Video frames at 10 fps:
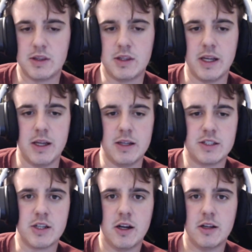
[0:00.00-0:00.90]
it's
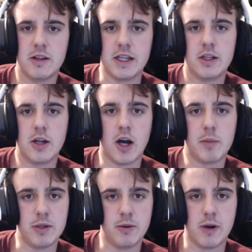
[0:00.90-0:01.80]
not like
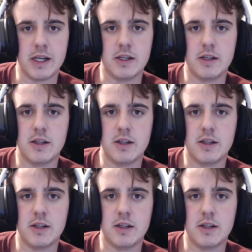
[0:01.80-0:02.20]
copyrighted,